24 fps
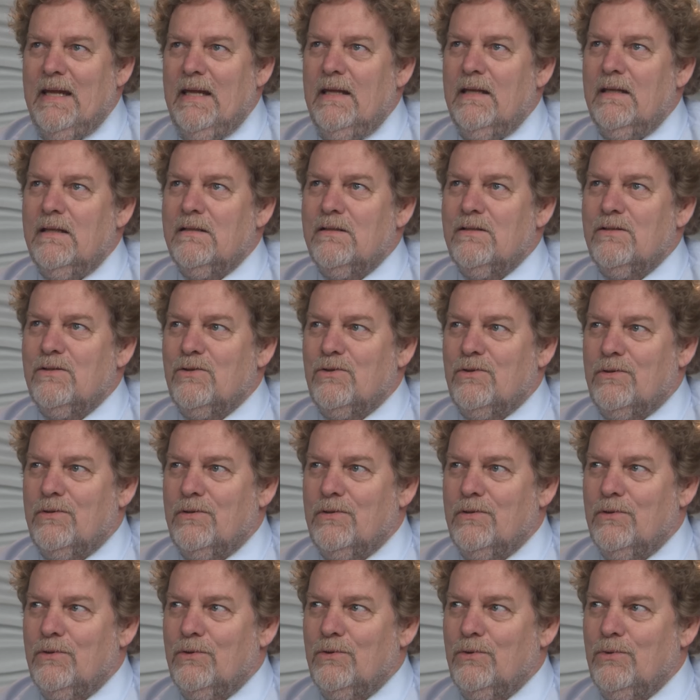is
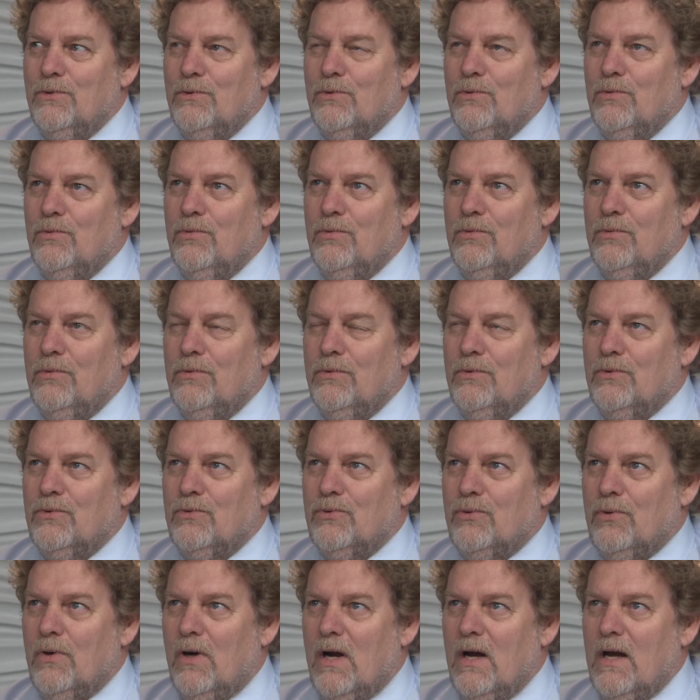to
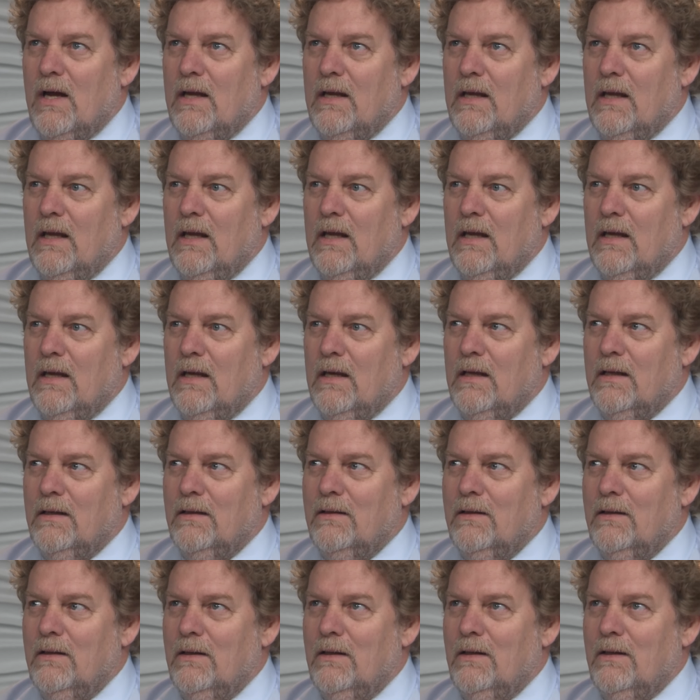try
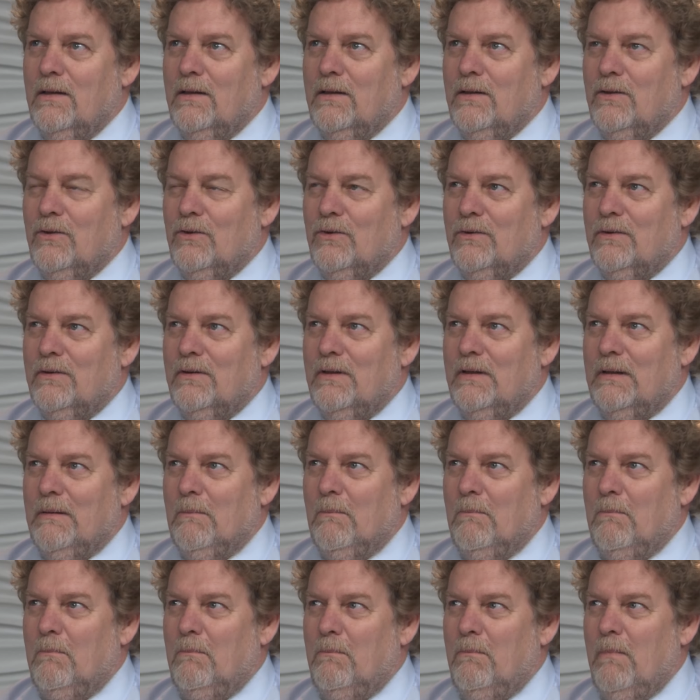and
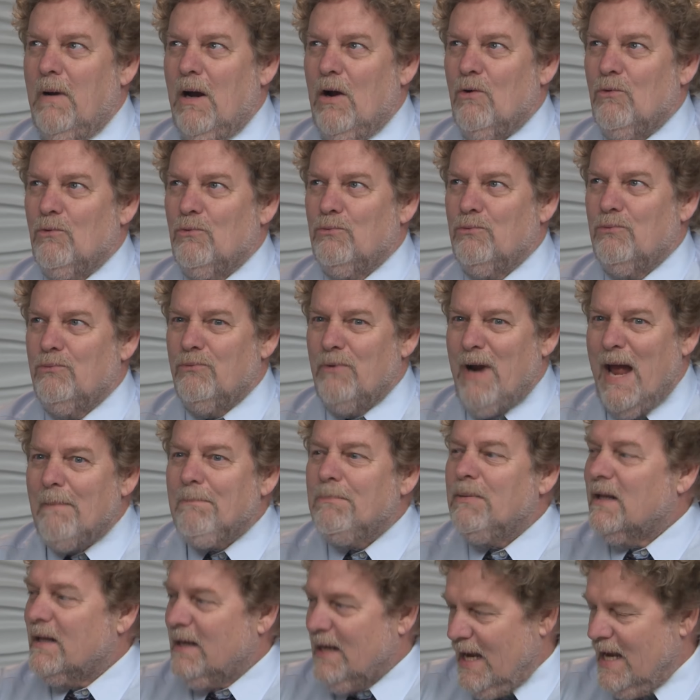
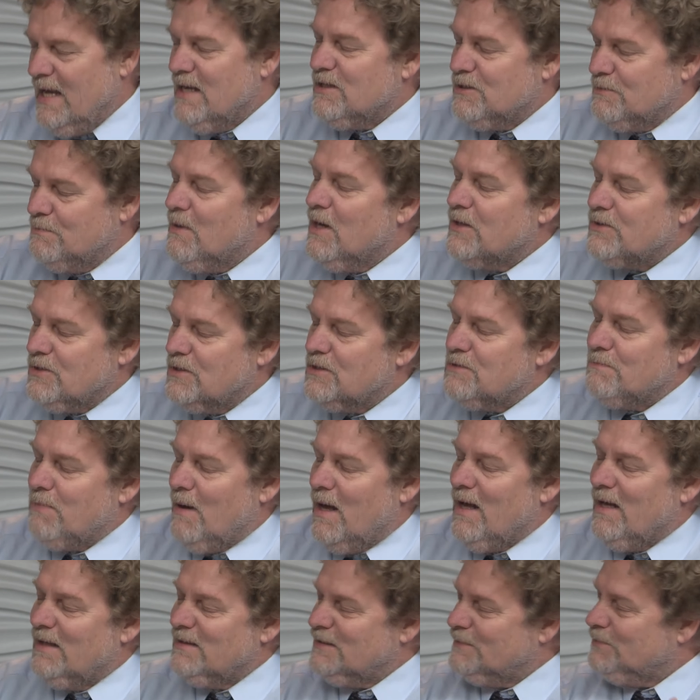replicate as much as
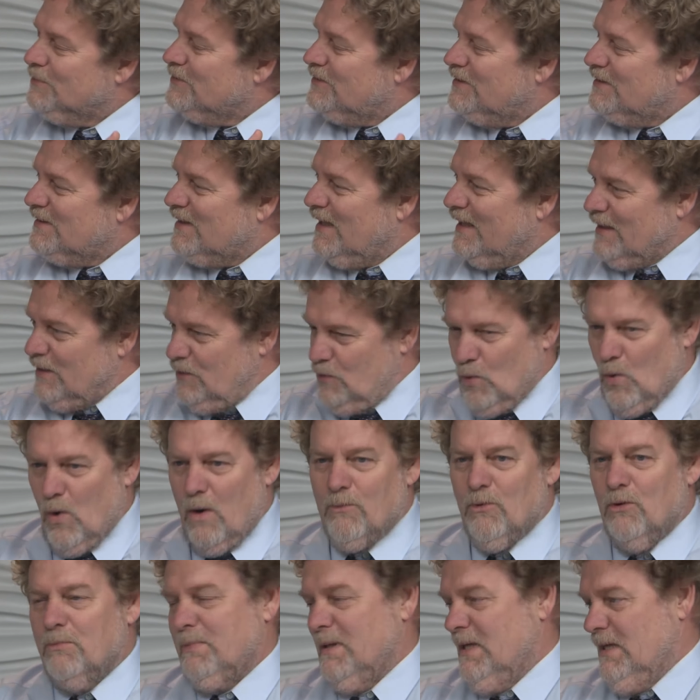possible, just like
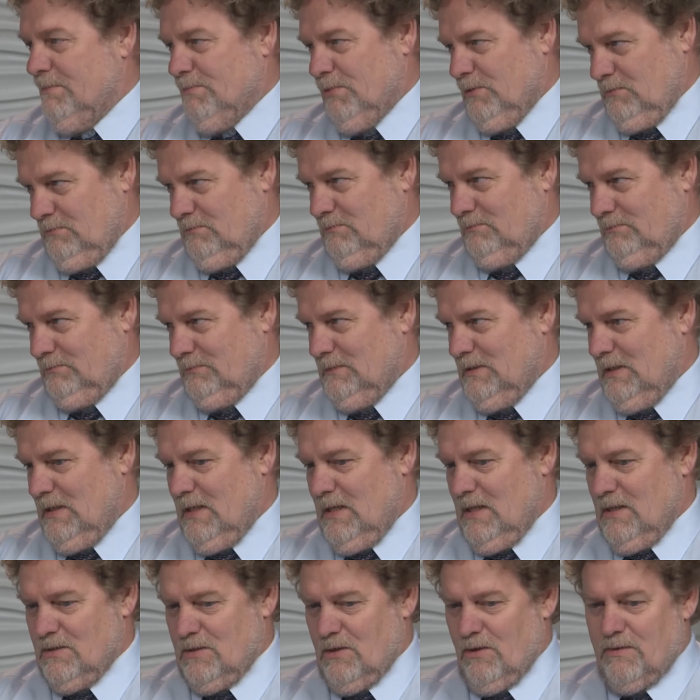normal people,
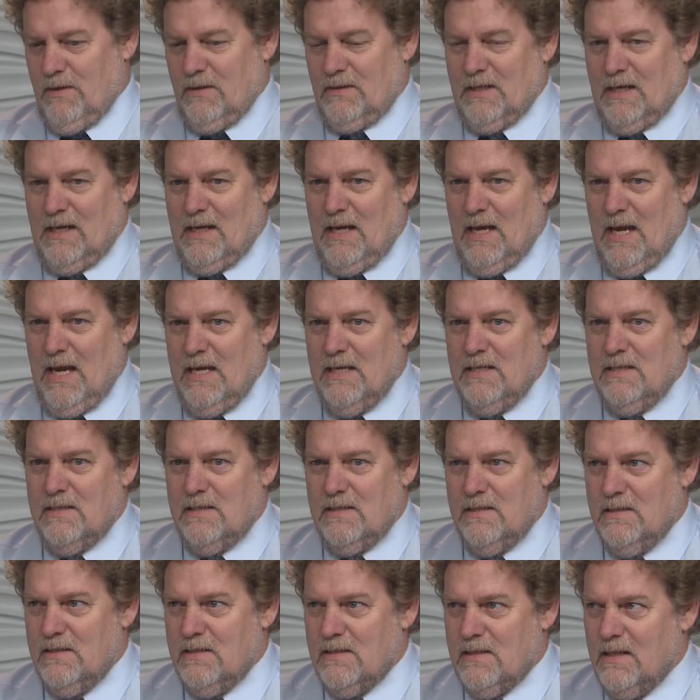so that the
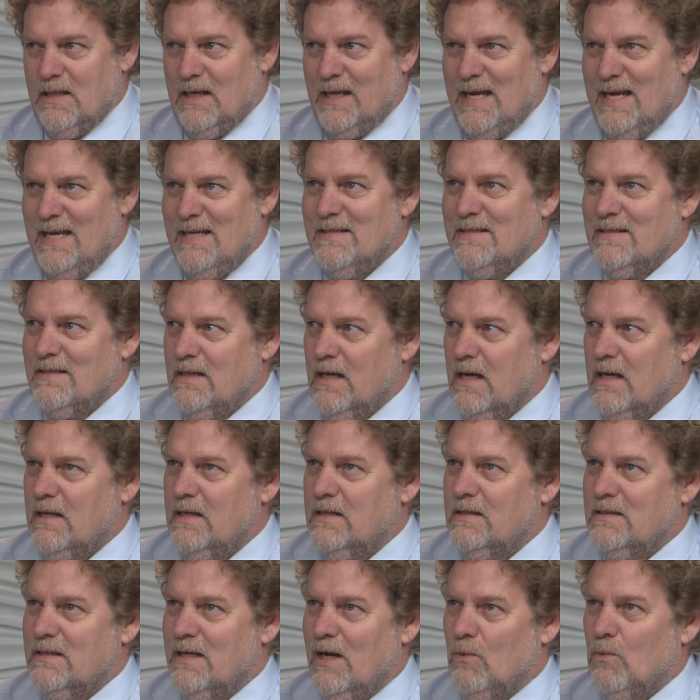cases and the case
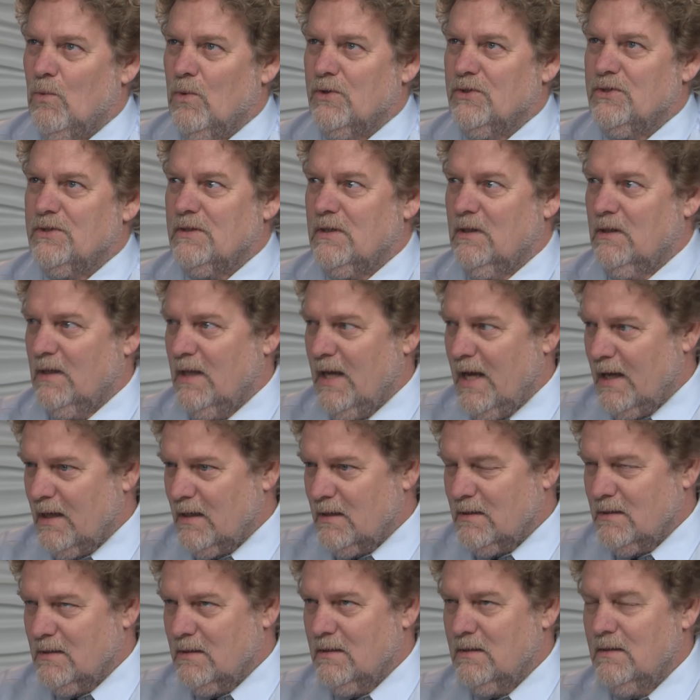studies that were
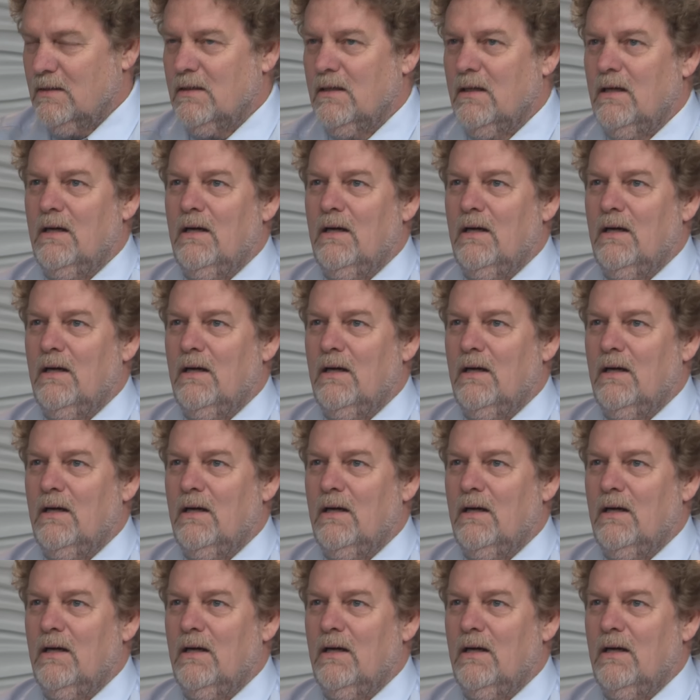selected